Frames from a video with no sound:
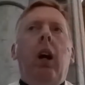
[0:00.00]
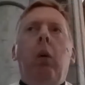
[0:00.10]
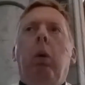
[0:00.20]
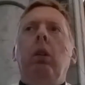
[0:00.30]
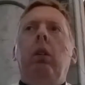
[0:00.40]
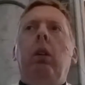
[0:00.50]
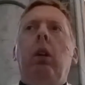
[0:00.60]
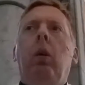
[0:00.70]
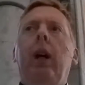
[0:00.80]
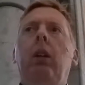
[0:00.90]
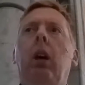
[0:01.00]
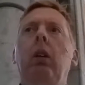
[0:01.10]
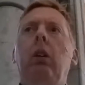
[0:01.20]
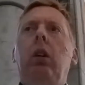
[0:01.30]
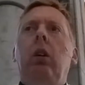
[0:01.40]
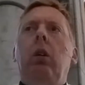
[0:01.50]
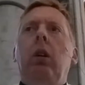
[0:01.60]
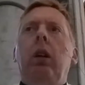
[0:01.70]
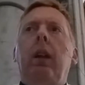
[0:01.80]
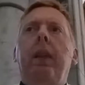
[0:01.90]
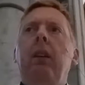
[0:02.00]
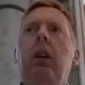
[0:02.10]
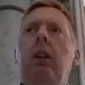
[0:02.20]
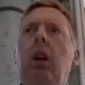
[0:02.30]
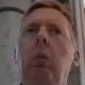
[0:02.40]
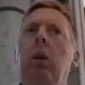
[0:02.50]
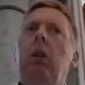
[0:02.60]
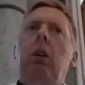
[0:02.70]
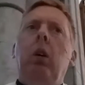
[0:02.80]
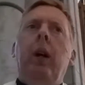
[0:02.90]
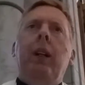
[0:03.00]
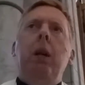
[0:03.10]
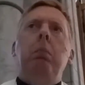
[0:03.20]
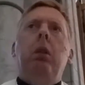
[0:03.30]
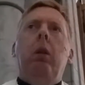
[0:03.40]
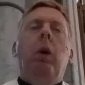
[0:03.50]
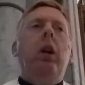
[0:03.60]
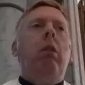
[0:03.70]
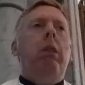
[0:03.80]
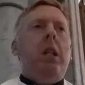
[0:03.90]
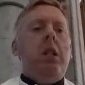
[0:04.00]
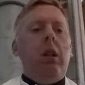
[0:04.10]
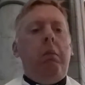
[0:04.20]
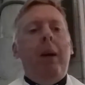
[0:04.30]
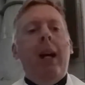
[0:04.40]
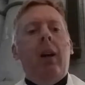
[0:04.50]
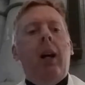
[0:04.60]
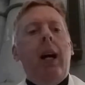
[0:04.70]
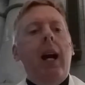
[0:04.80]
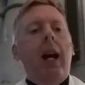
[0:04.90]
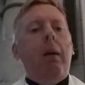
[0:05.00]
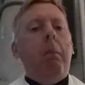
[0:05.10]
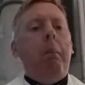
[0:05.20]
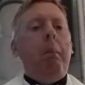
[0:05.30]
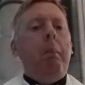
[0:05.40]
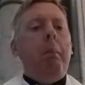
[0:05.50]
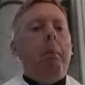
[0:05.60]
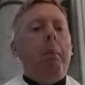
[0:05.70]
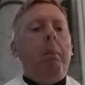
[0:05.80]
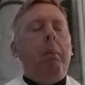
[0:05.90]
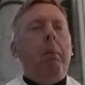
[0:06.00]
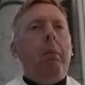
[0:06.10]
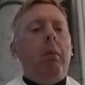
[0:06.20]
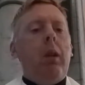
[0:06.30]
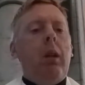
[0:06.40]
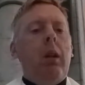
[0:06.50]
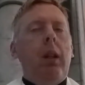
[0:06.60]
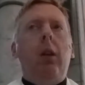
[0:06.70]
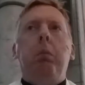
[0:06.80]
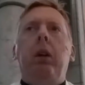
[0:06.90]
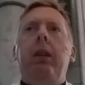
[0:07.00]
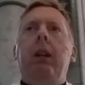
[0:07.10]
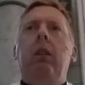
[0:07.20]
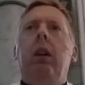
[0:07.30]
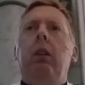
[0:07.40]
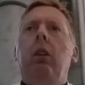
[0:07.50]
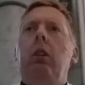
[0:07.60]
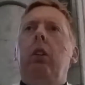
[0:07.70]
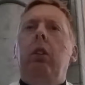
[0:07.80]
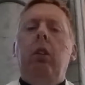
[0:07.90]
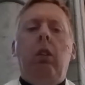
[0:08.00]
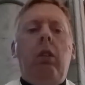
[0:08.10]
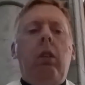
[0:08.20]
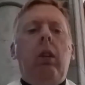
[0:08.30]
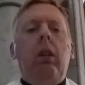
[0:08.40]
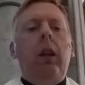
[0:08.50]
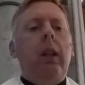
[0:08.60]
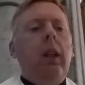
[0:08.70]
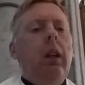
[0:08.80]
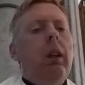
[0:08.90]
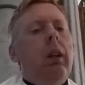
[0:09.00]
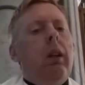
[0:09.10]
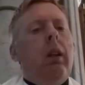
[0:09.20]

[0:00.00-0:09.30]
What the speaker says: I want to do, I don't do. And the things I don't want to do, I keep doing. What a wretched man I am. That almost sounds like Dr. Seuss at the end.